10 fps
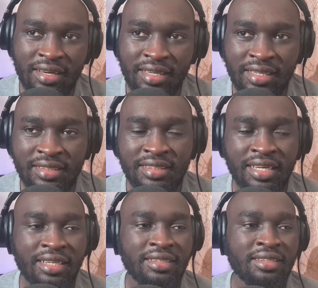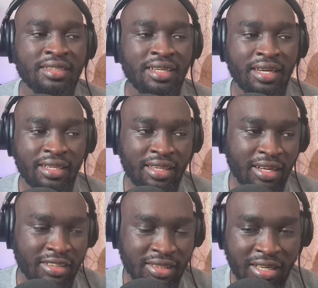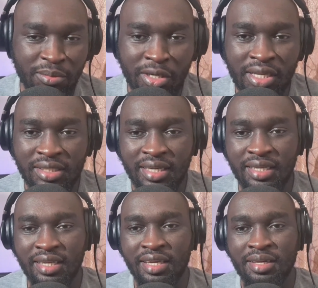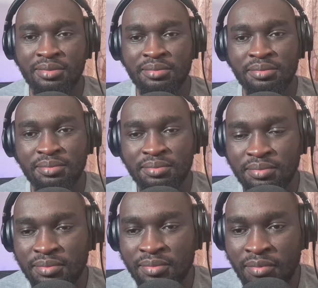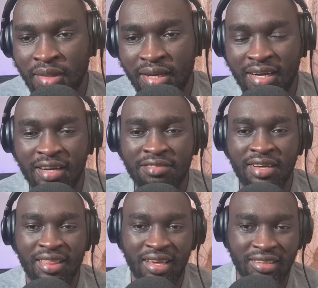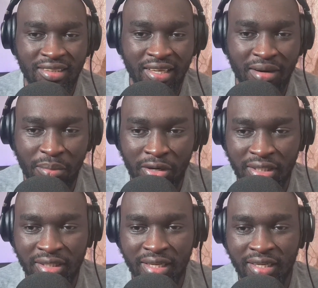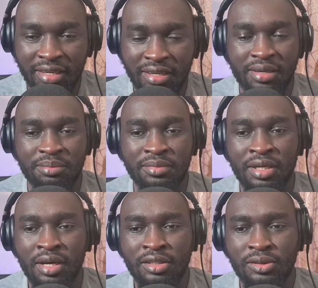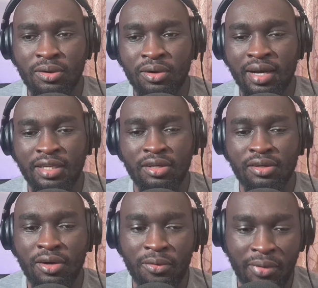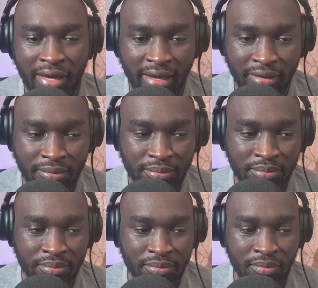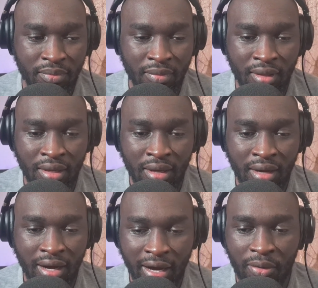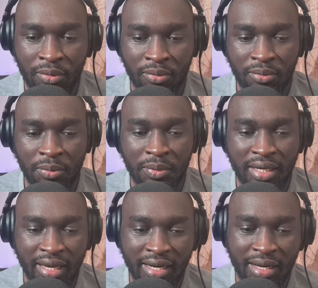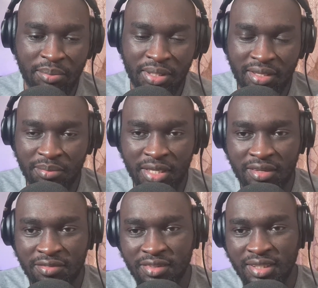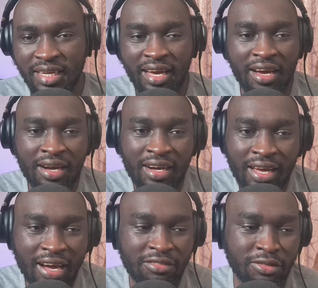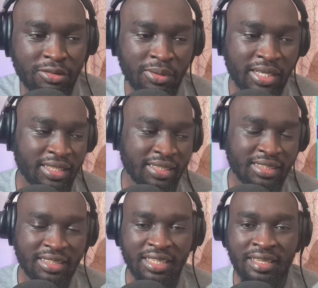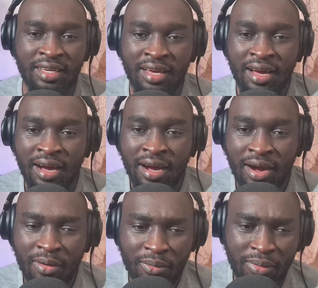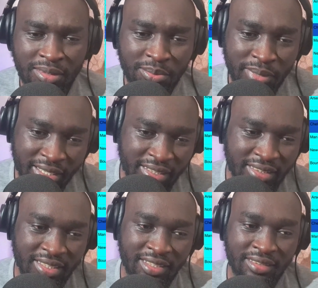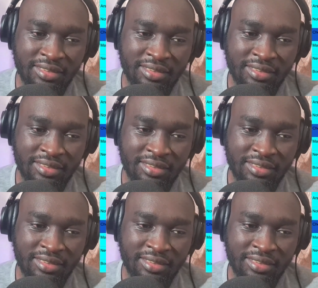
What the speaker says: injured, like they're still monitoring him. Lavia, they're still monitoring him. So I don't know how we will line up in the midfield. I'll have to wait and see what Maresca